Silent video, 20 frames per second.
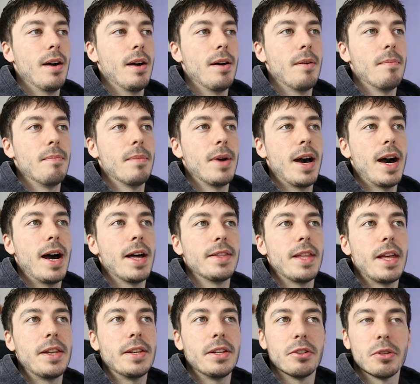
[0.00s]

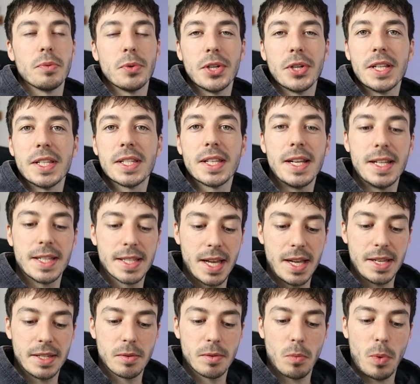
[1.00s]
And then the other one is, he
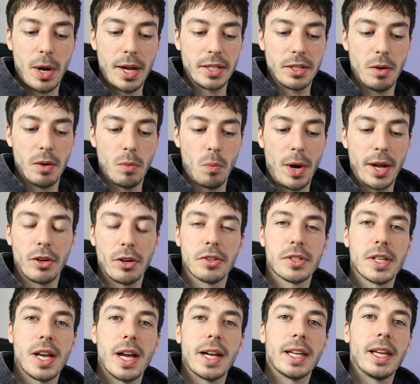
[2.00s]
says, why
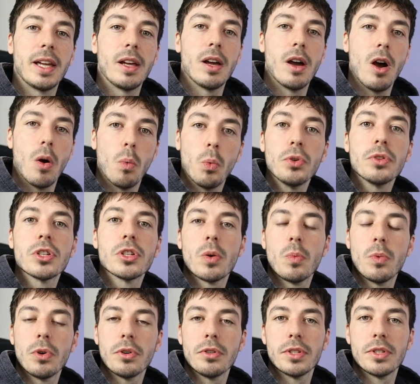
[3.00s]
not target a 1
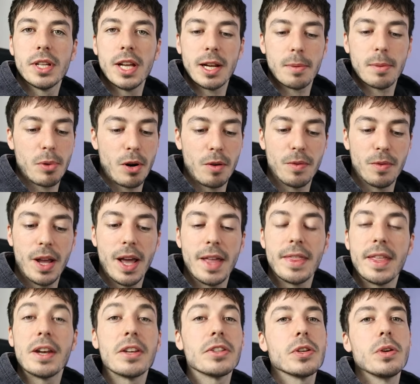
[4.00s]
to 1 take profit
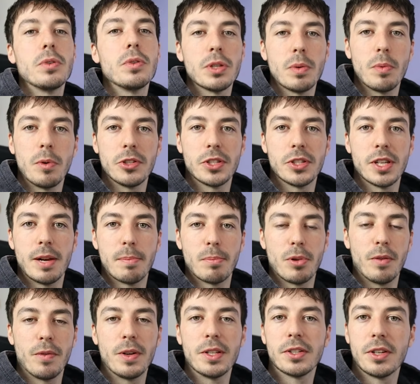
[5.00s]
and then a 2 to 1
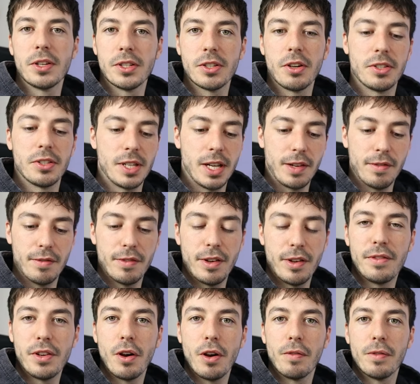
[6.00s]
take profit, so you're sort of taking
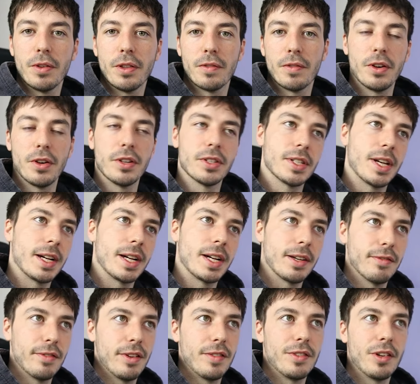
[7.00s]
50 off at the first
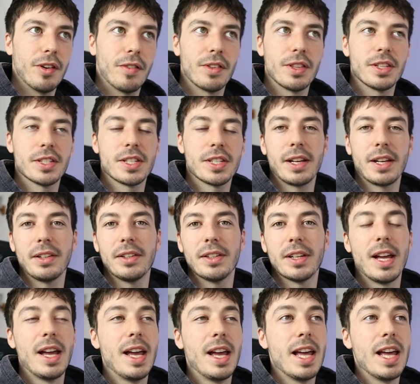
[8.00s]
target and 50 off at the
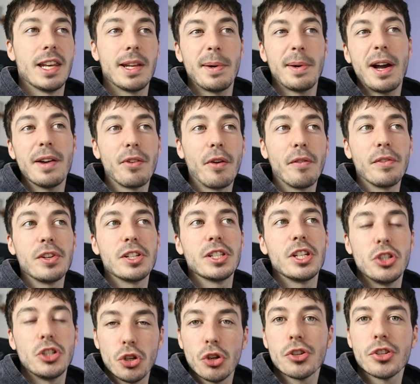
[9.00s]
second. Now I've
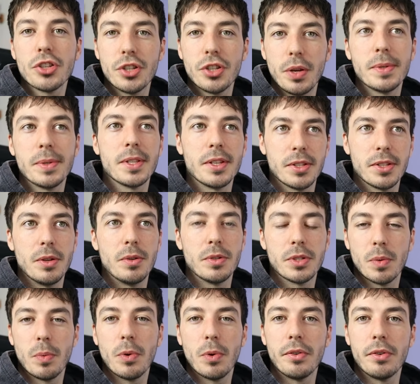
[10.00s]
obviously just used the
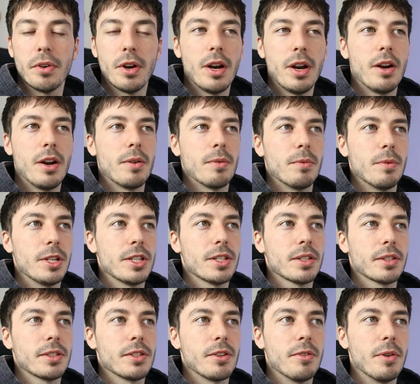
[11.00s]
2 to 1
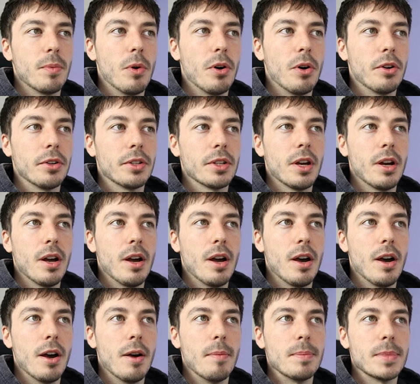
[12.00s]
risk to reward
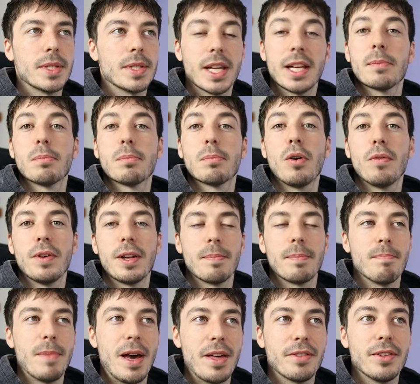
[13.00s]
take
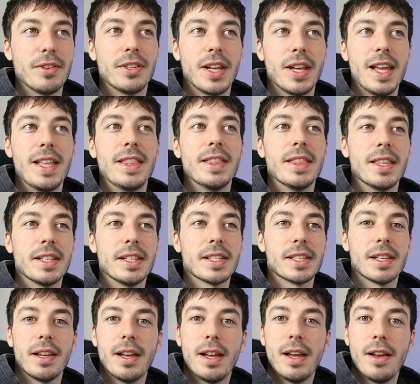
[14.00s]
profit method in
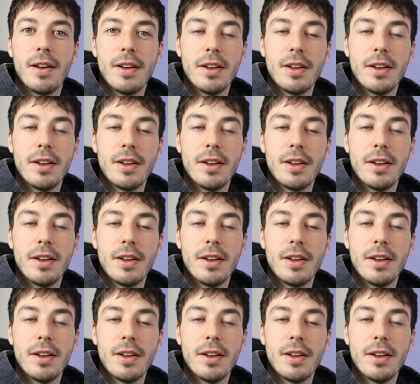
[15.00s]
this